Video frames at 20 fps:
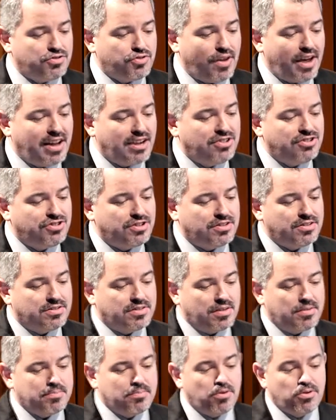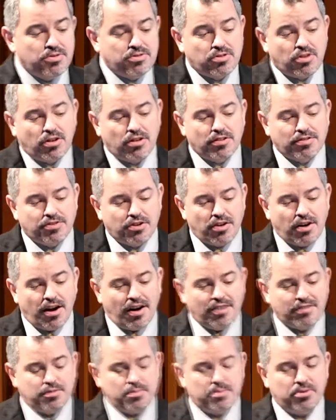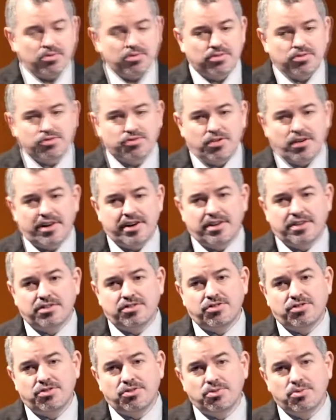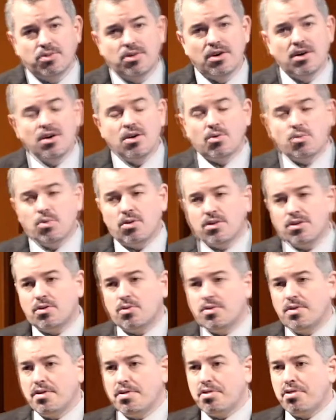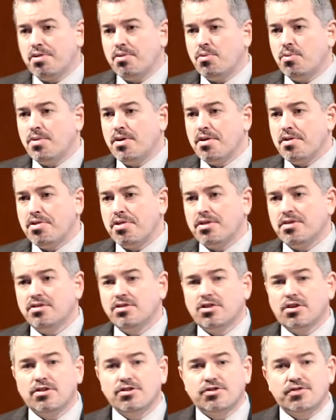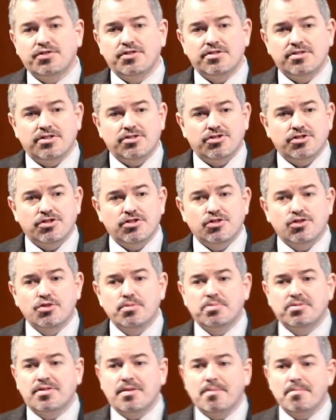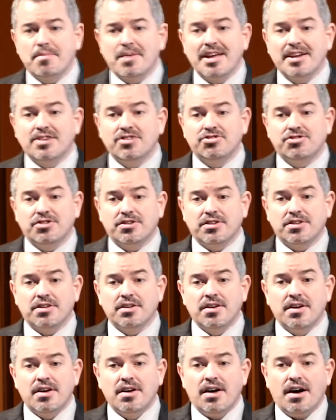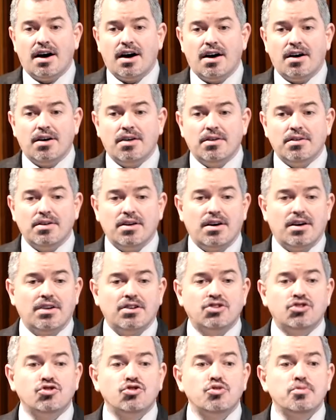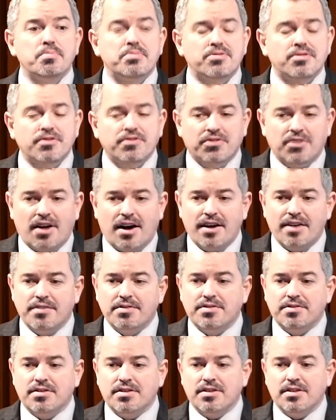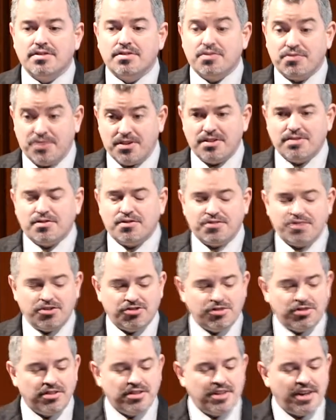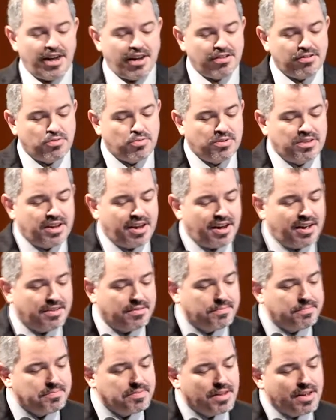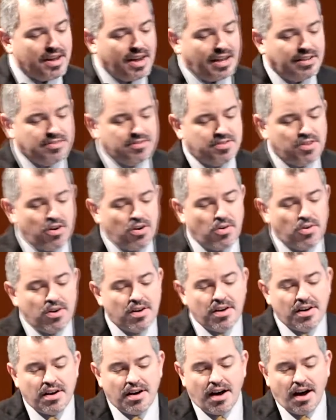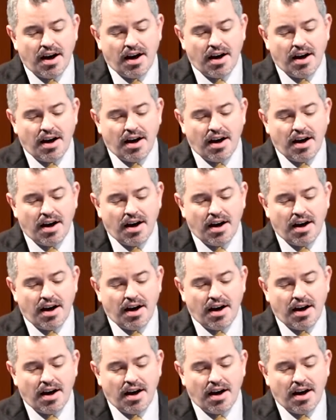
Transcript: strategies at most all of our hospitals, trying to work with large physician groups at managing groups of lives as efficiently as we can. And so